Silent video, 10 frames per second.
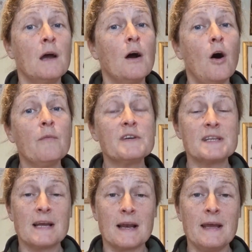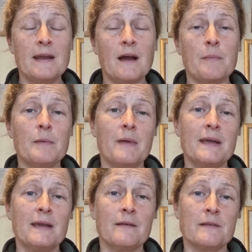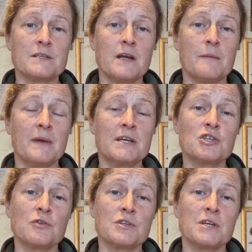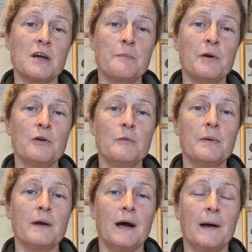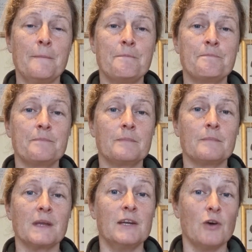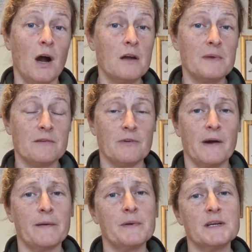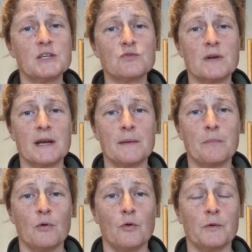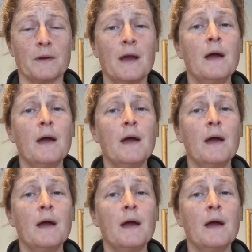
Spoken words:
Obviously, cleaning up and making sure there's no poop in your home environment is really important.